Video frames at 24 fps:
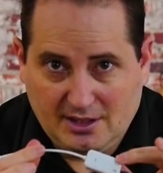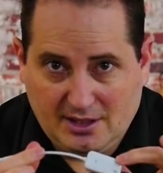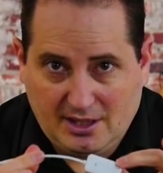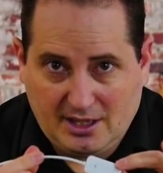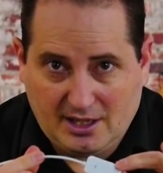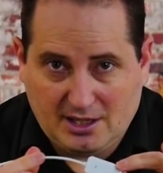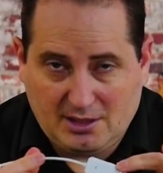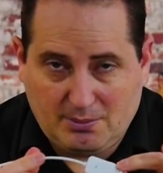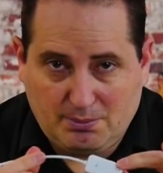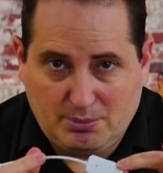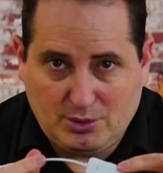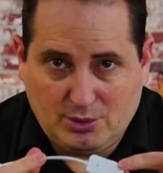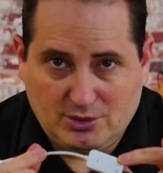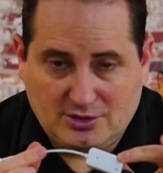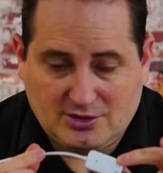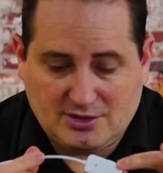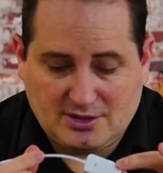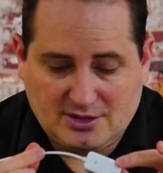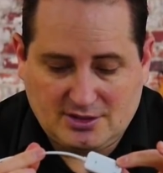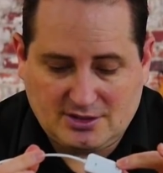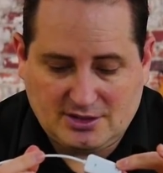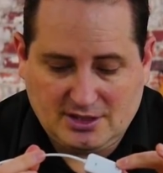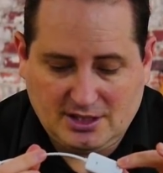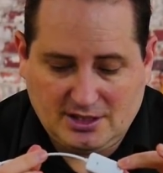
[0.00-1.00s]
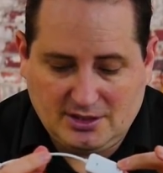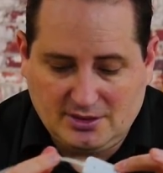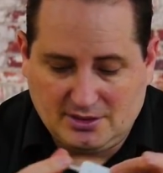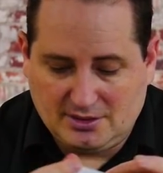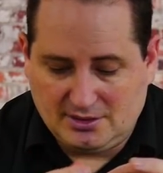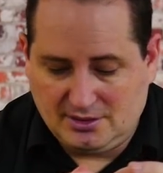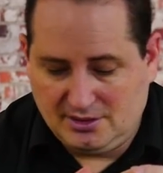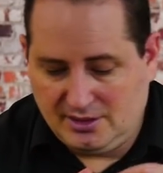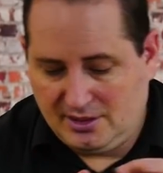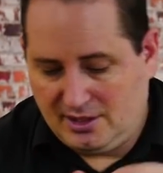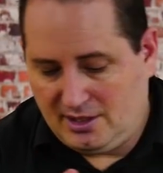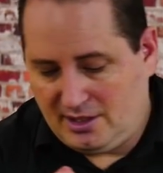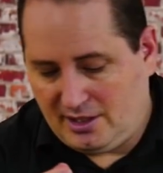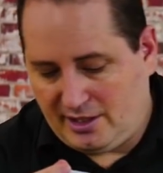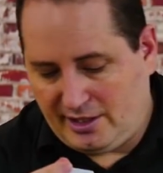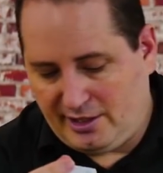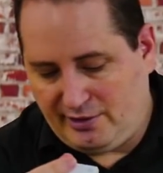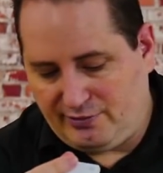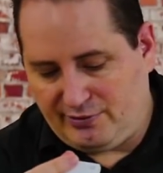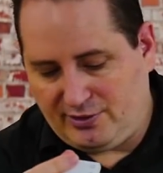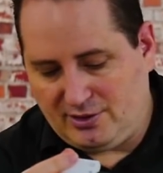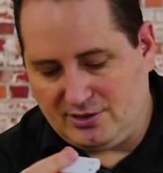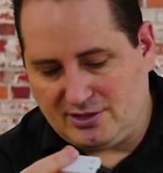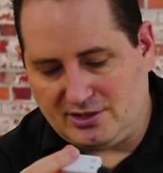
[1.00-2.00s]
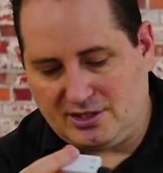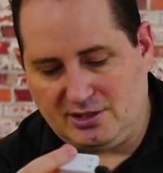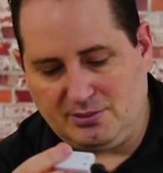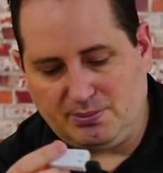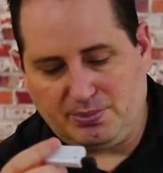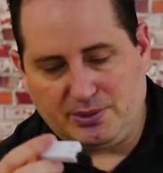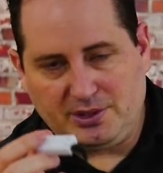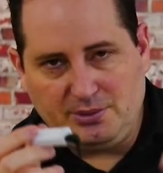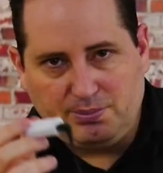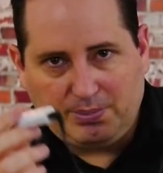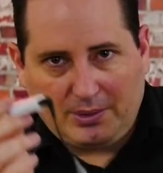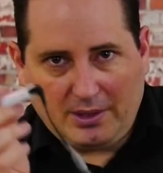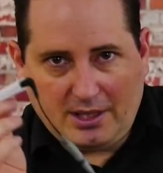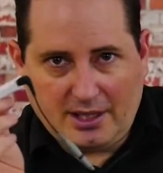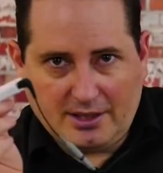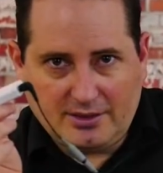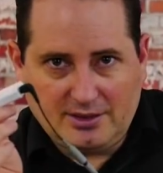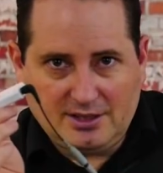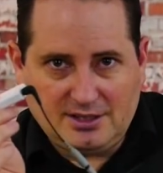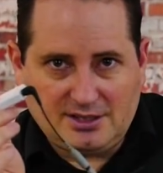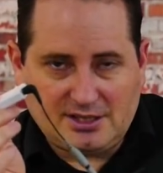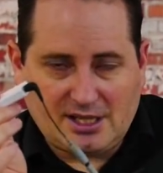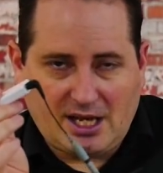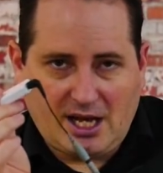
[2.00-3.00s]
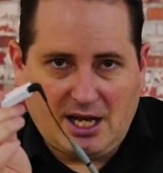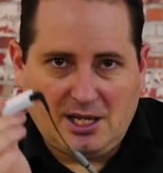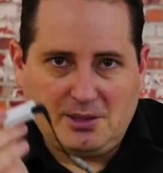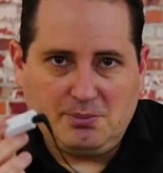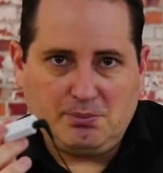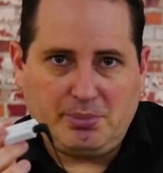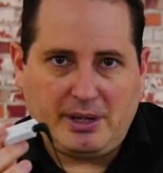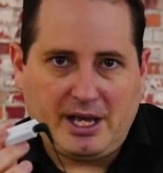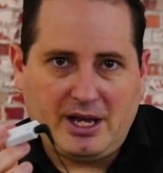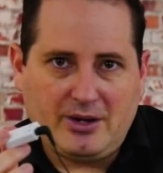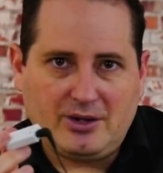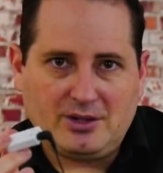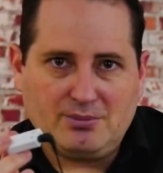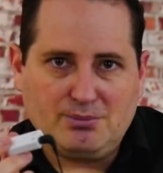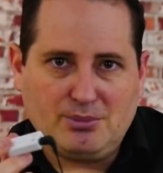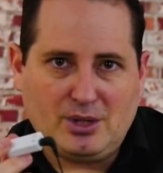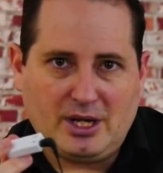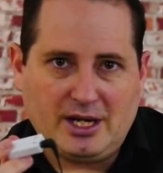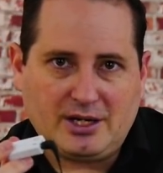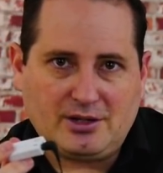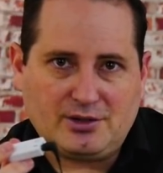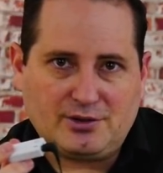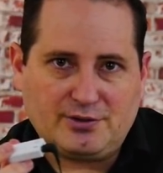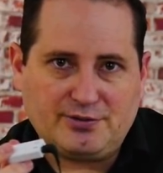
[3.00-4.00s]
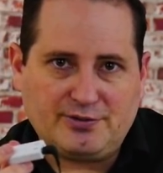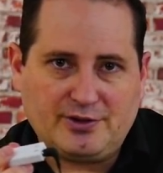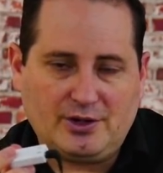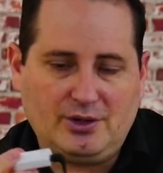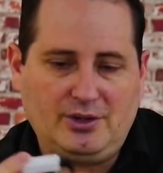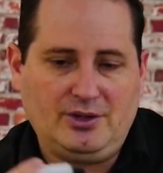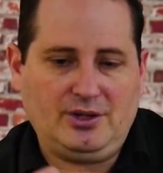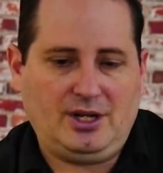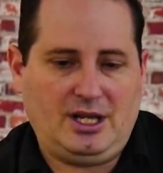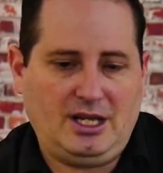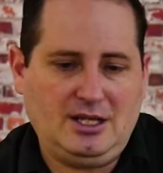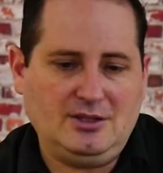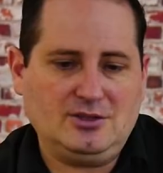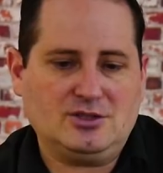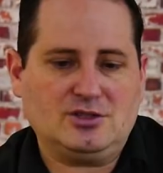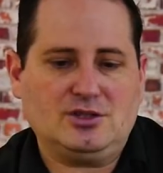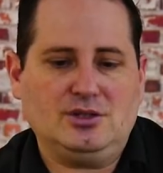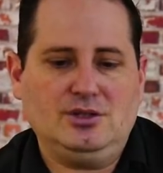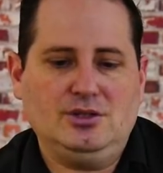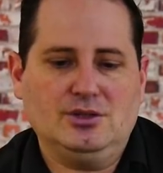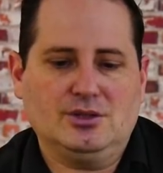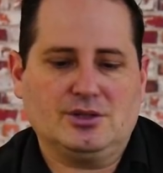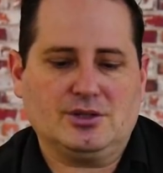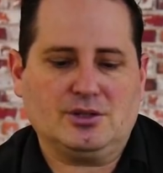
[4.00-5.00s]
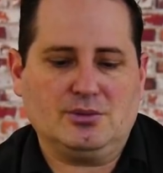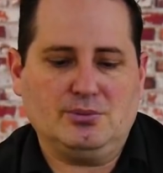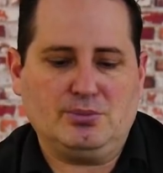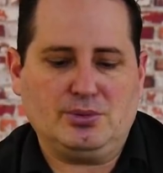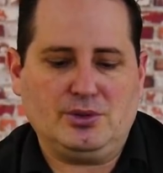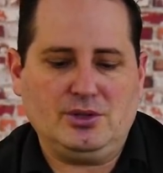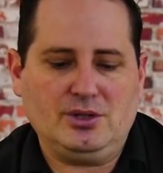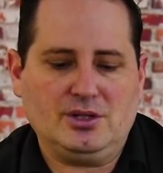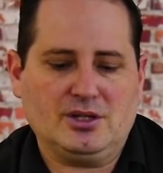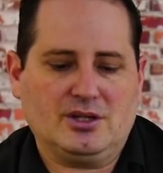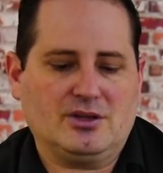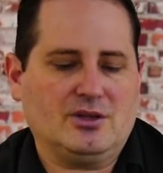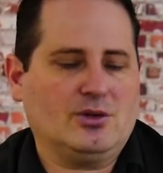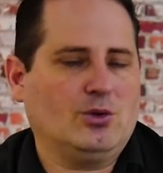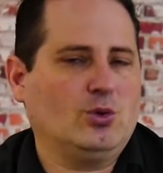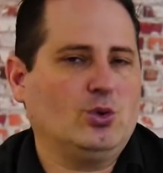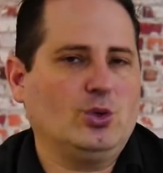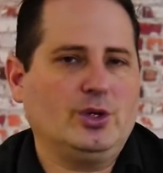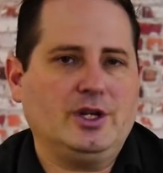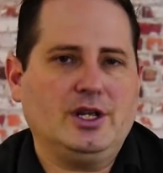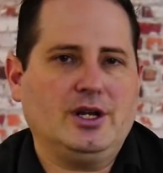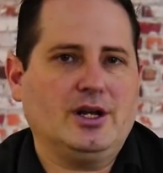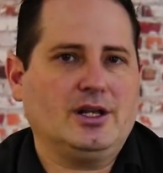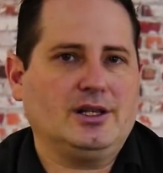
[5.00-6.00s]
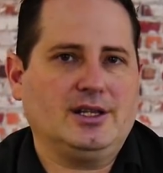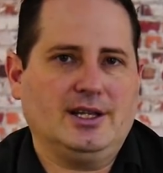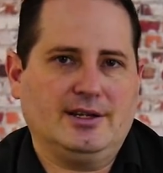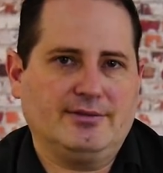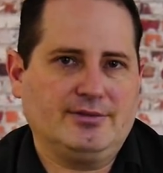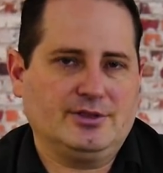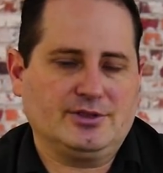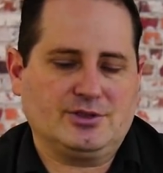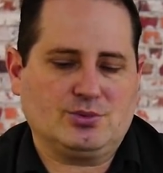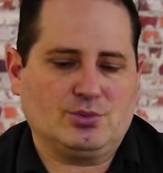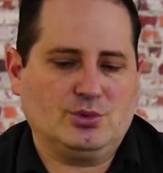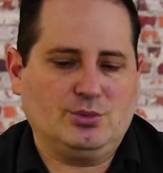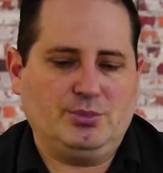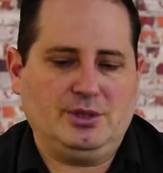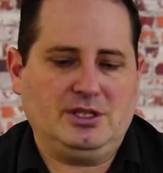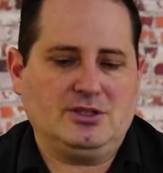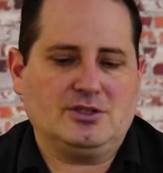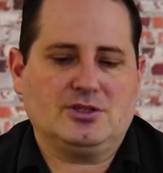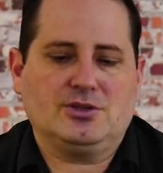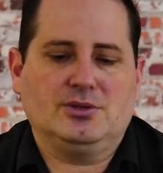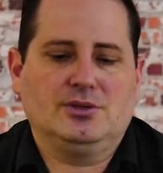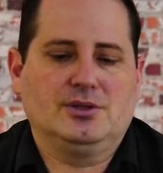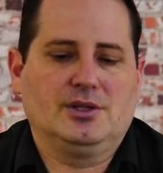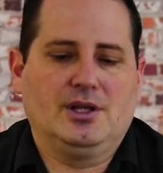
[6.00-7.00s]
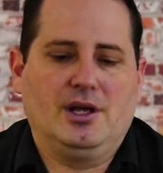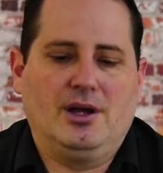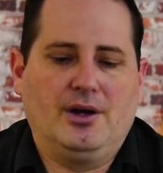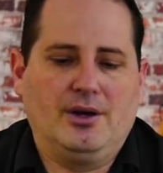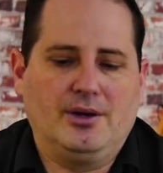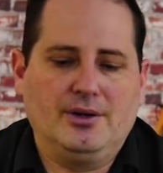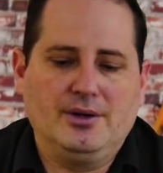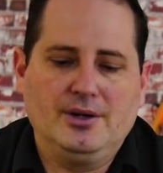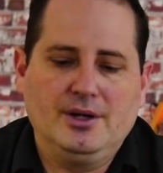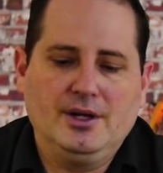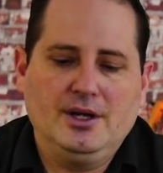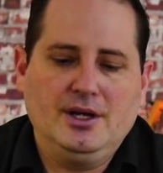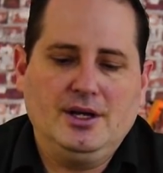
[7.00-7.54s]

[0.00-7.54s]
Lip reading: and it boosts the signal. If you simply plug this unpowered microphone into your computer, the audio levels will be too low.